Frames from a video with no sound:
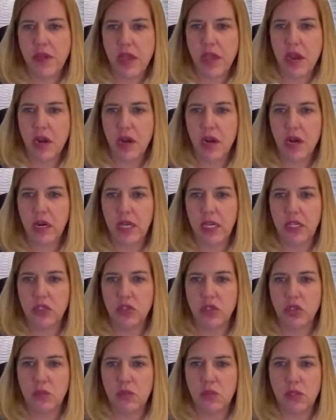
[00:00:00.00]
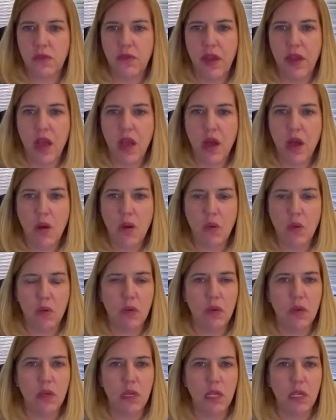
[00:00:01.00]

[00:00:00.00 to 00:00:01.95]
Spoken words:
there in terms of how